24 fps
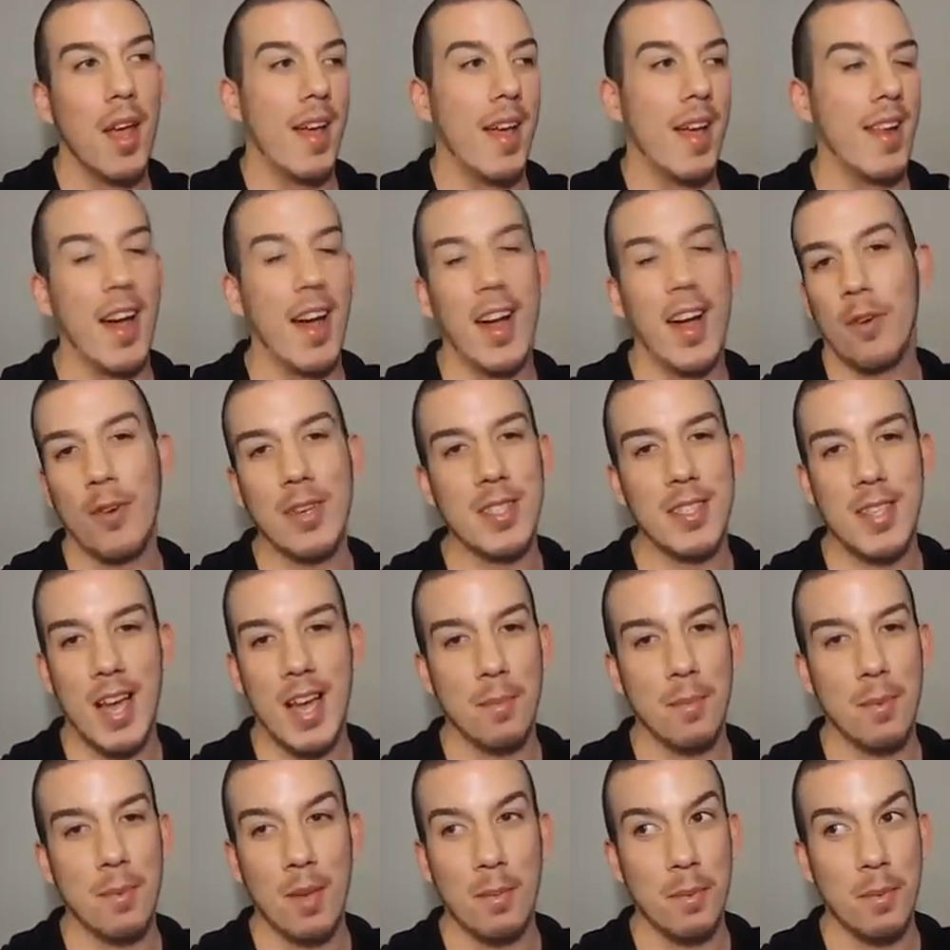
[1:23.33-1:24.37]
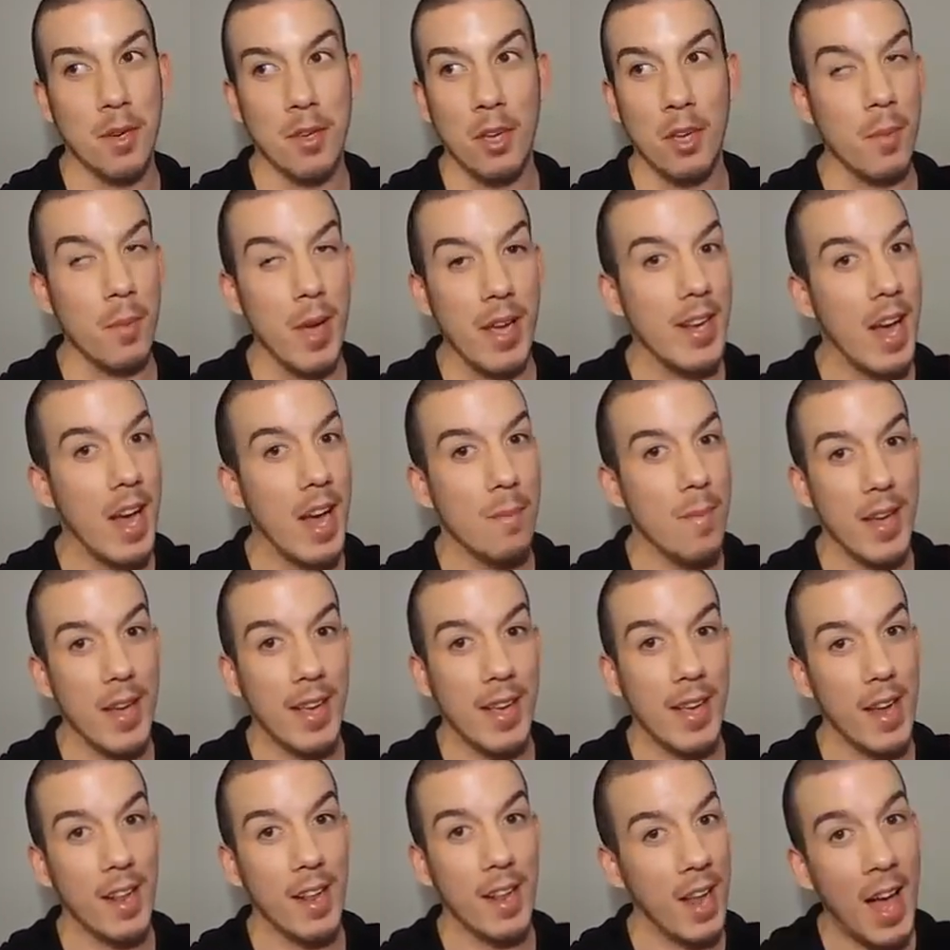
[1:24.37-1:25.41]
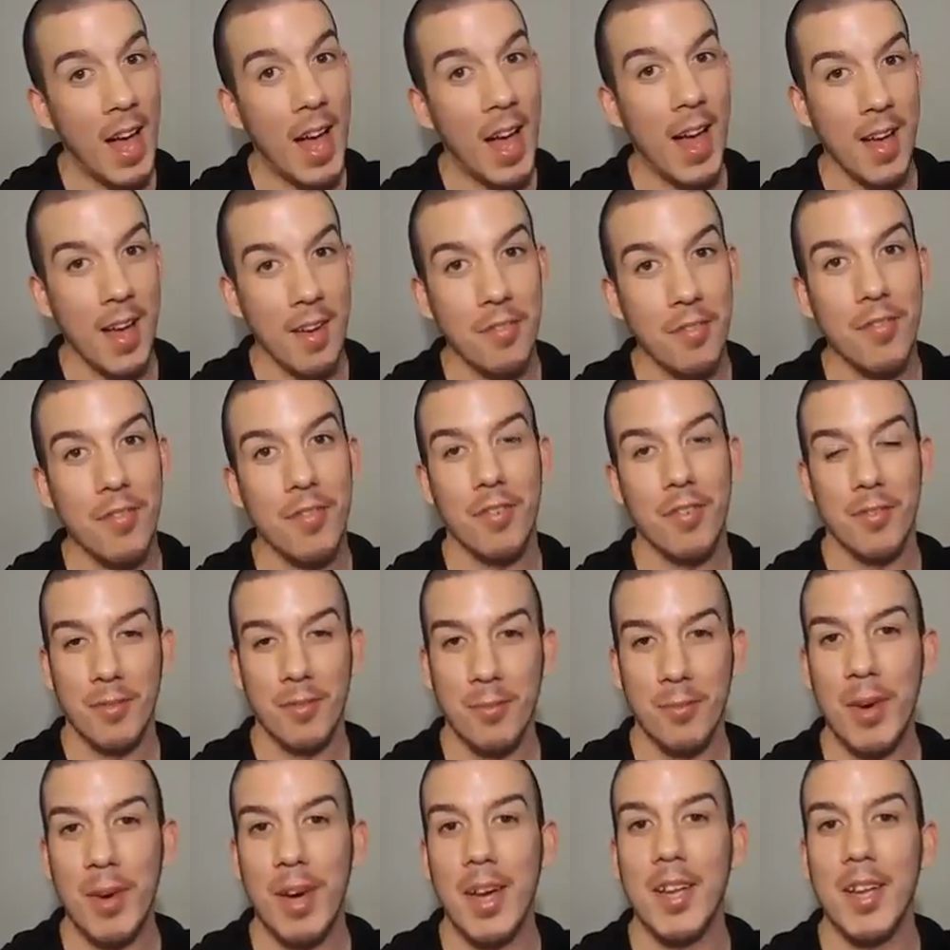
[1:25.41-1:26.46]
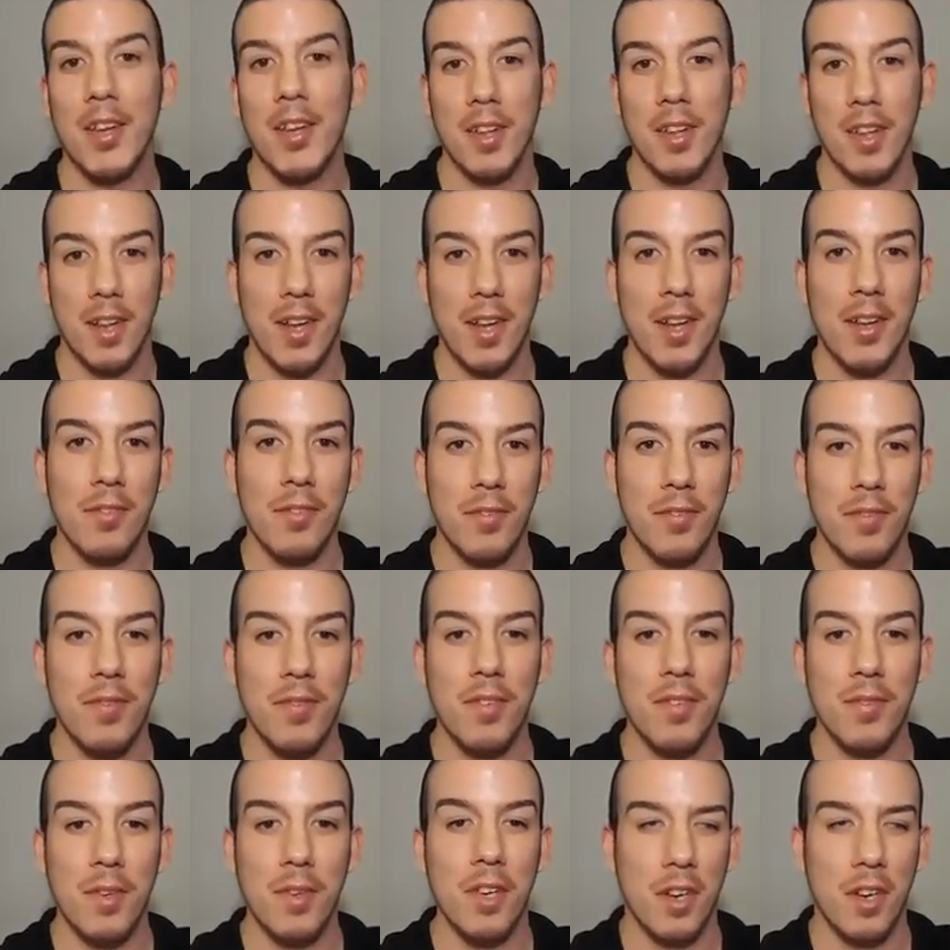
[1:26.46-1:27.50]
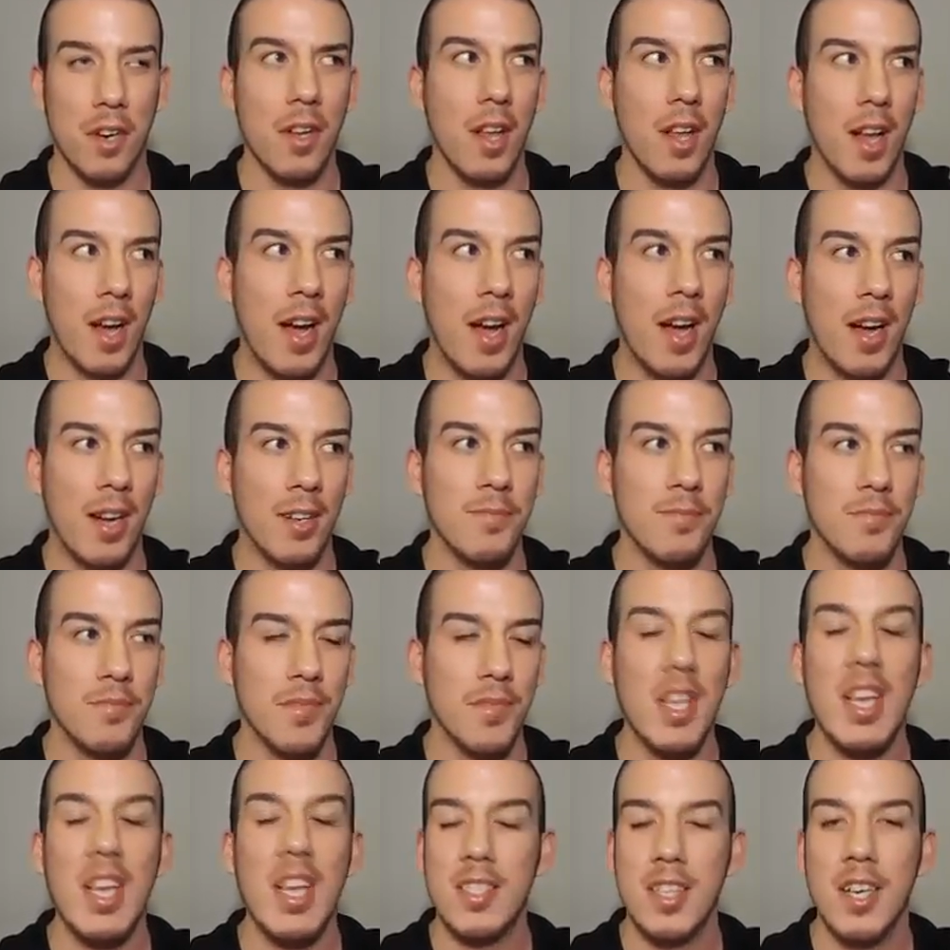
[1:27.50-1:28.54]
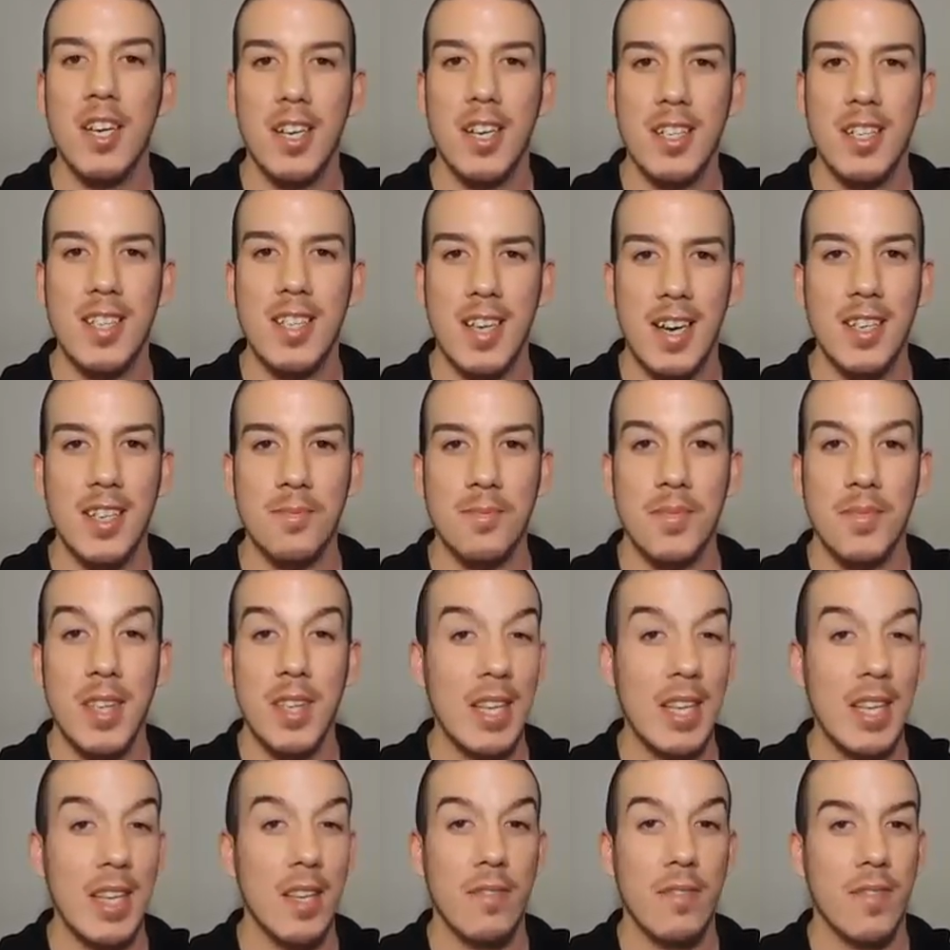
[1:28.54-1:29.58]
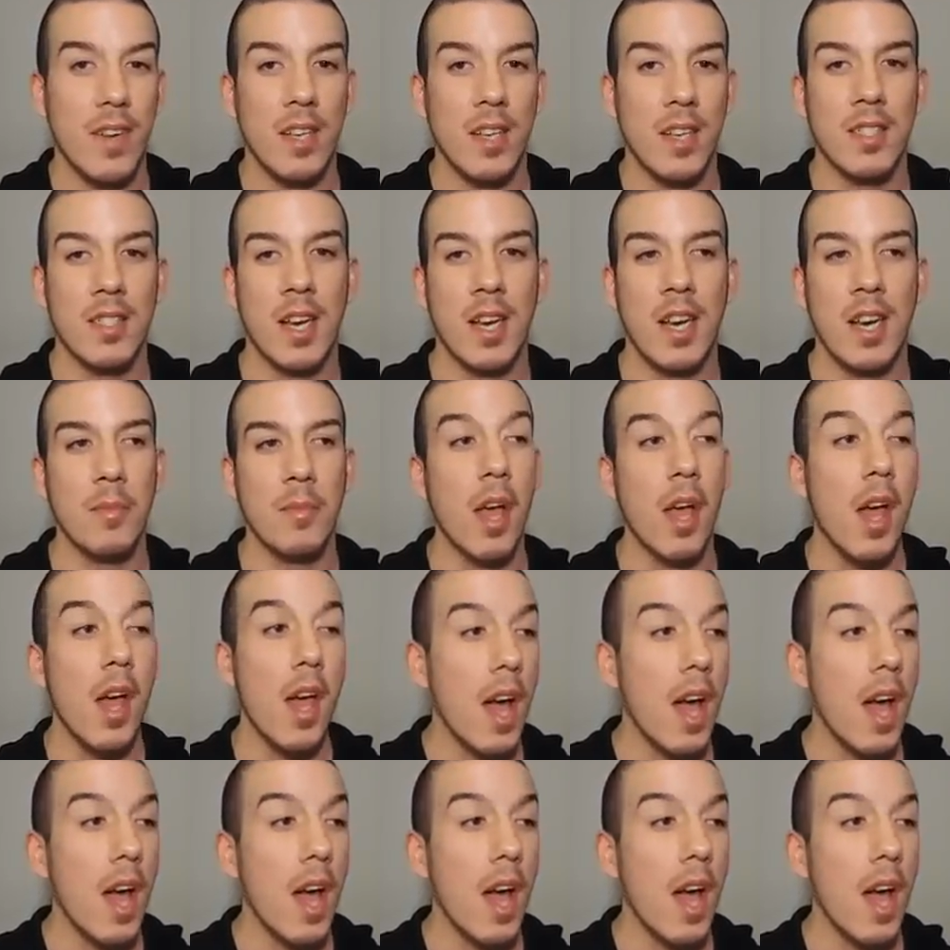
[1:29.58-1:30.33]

And I always tell people, you may not make it out alive, but you'll live, you'll, uh, it's a good time. It's a fun time.